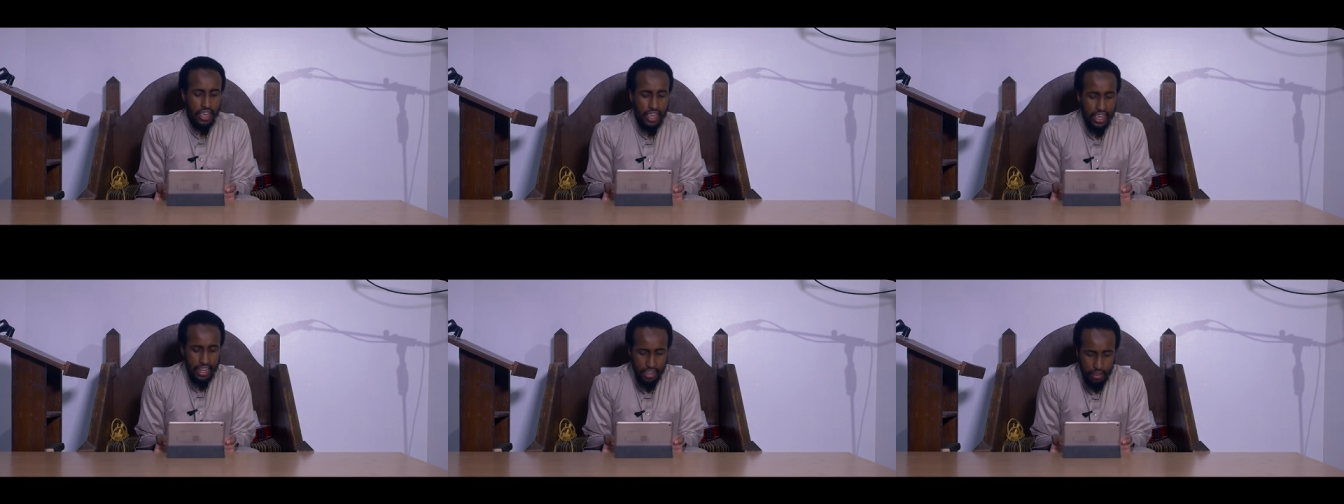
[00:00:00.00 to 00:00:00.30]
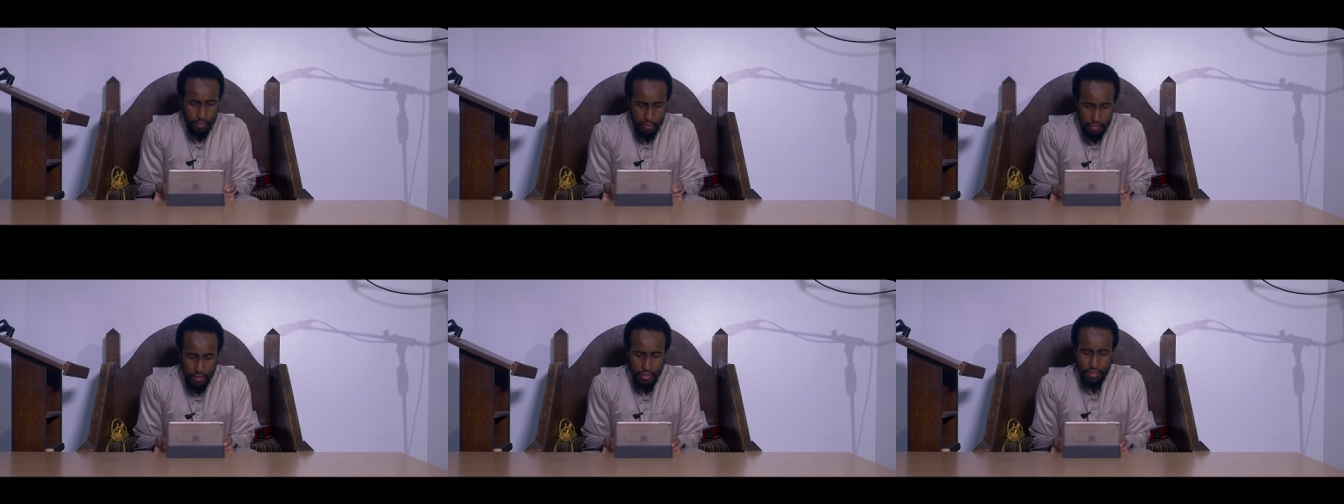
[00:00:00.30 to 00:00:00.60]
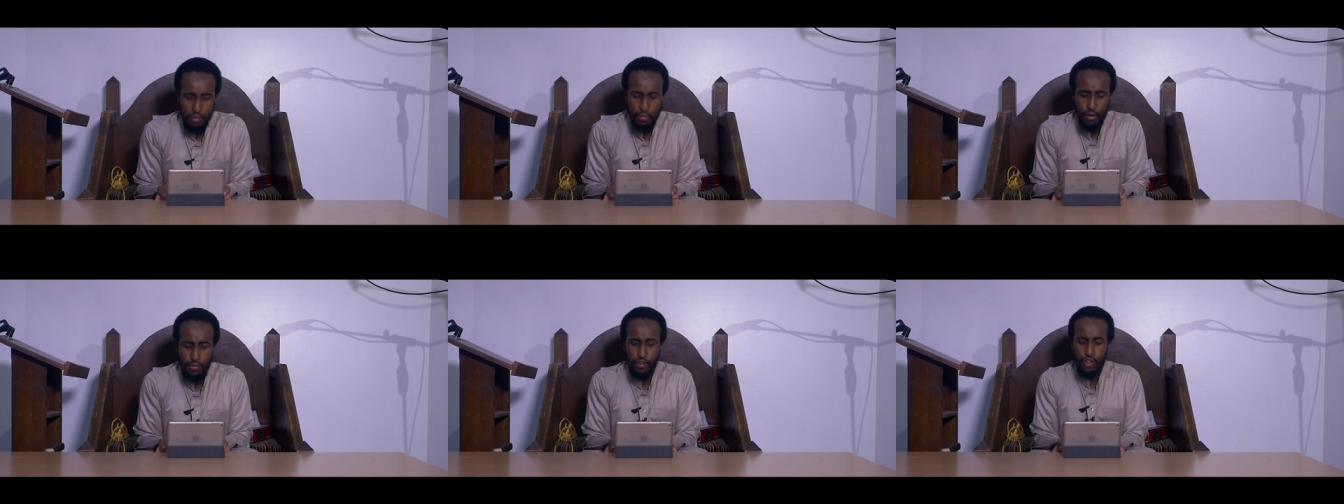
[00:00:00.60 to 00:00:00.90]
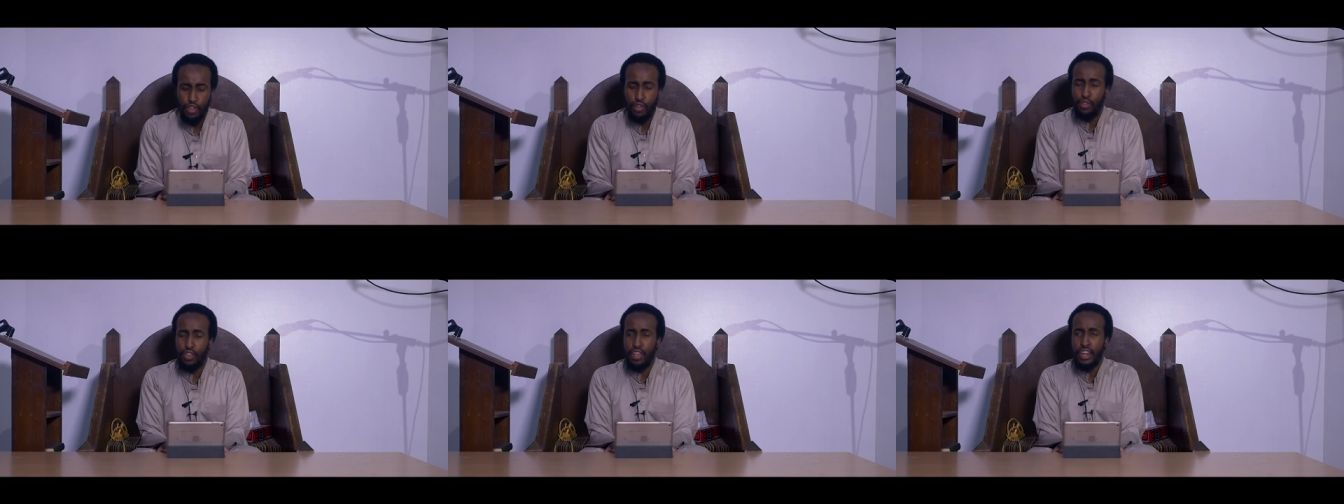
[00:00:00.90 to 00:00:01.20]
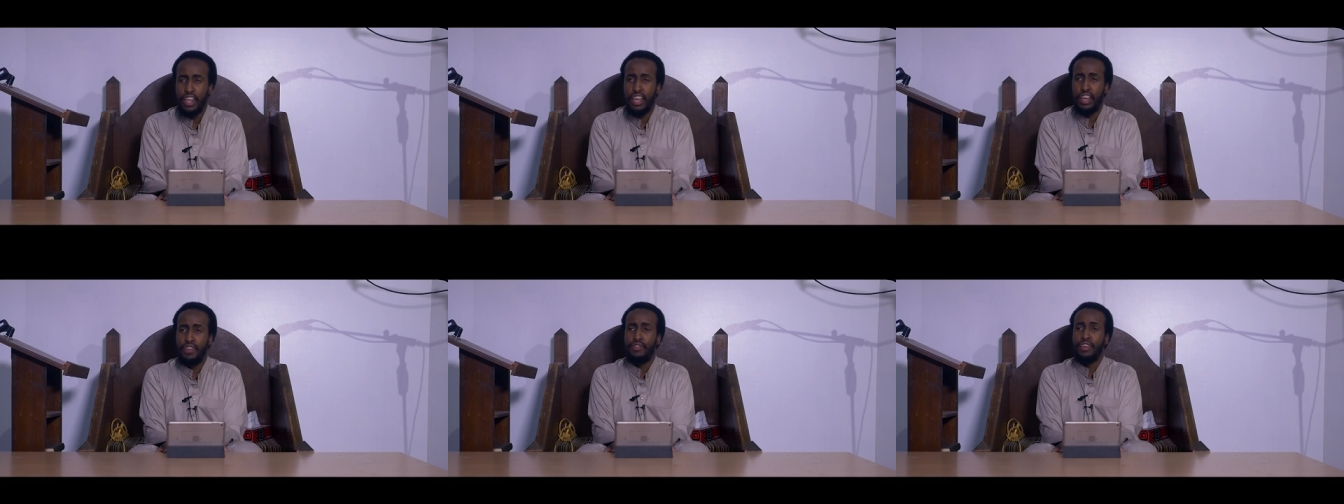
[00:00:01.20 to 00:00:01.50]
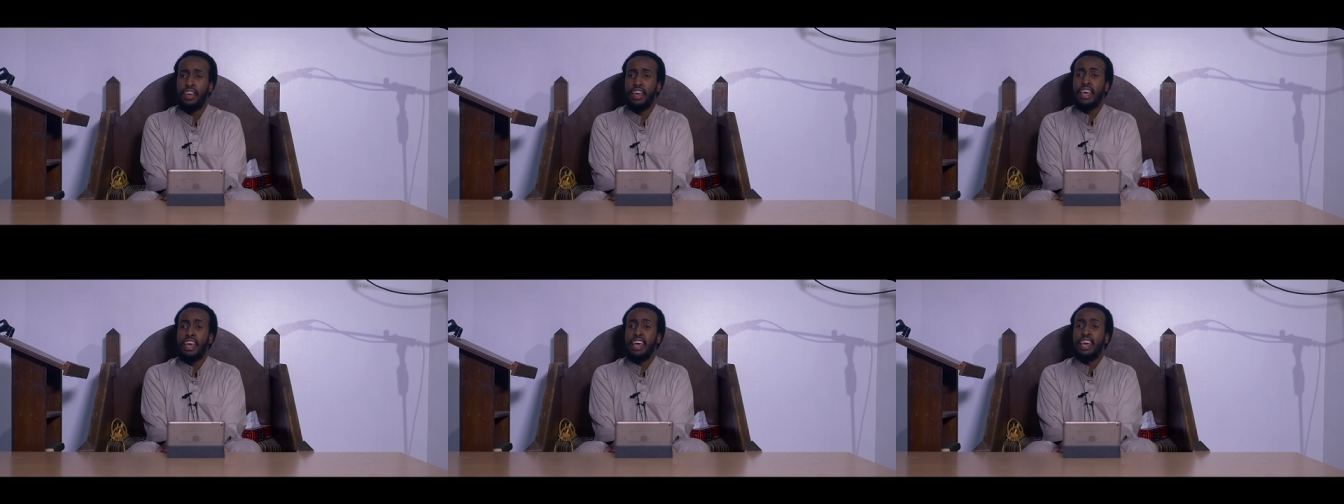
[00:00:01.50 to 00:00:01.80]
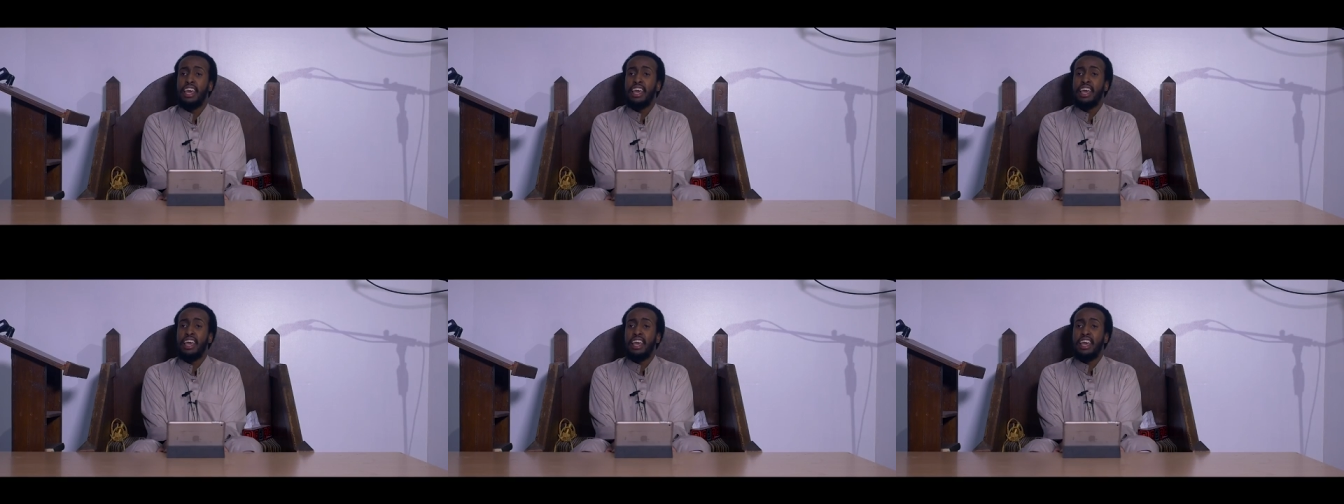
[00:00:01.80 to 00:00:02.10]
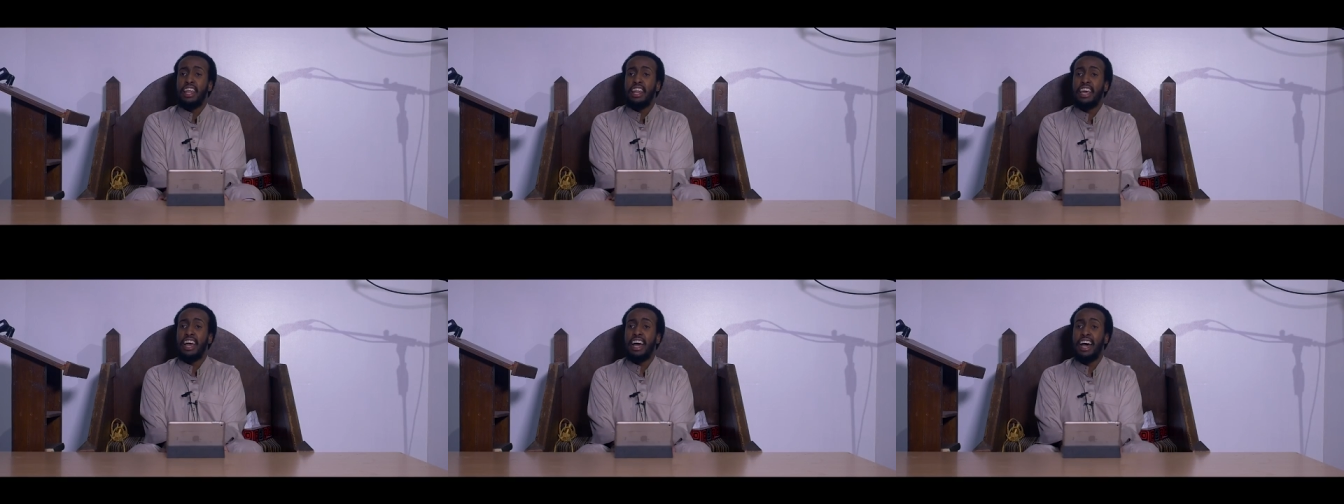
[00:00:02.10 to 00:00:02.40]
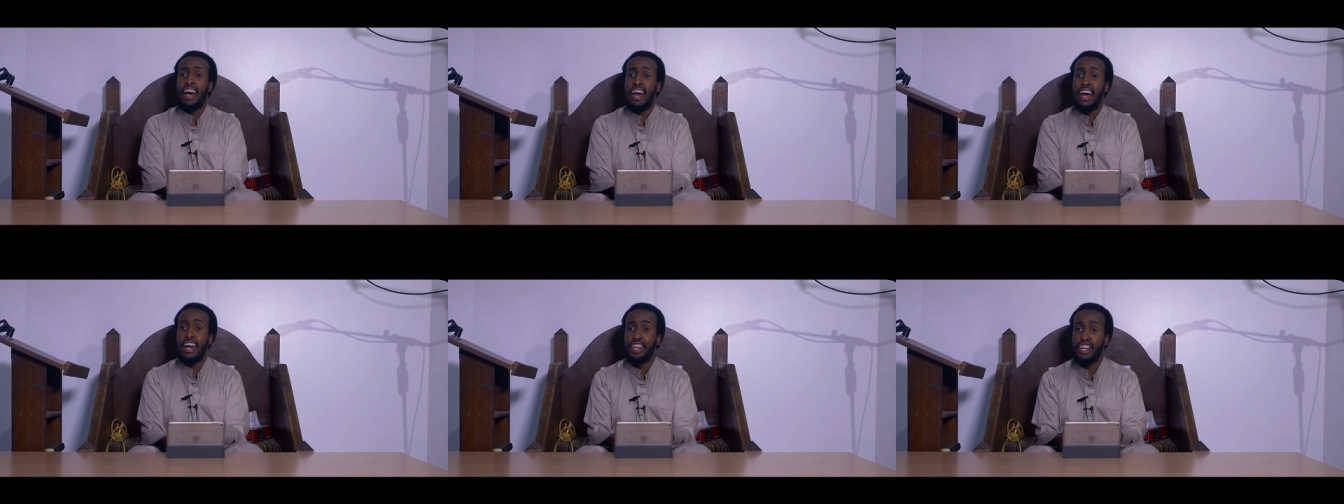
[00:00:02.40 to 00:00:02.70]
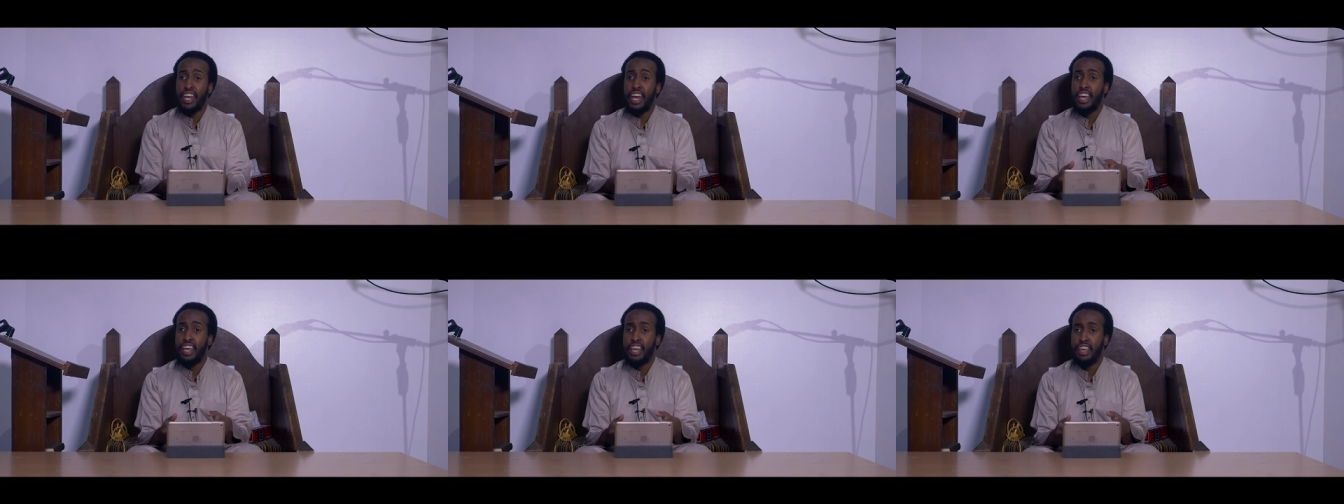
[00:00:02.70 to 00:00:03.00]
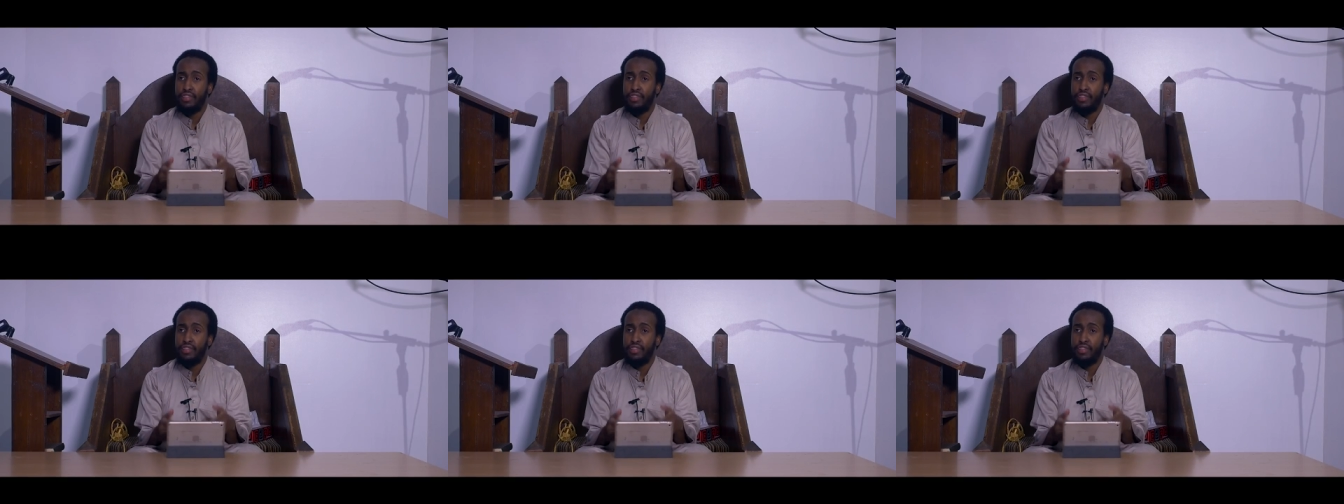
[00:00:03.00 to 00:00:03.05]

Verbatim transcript: It is permissible for you to leave lihajah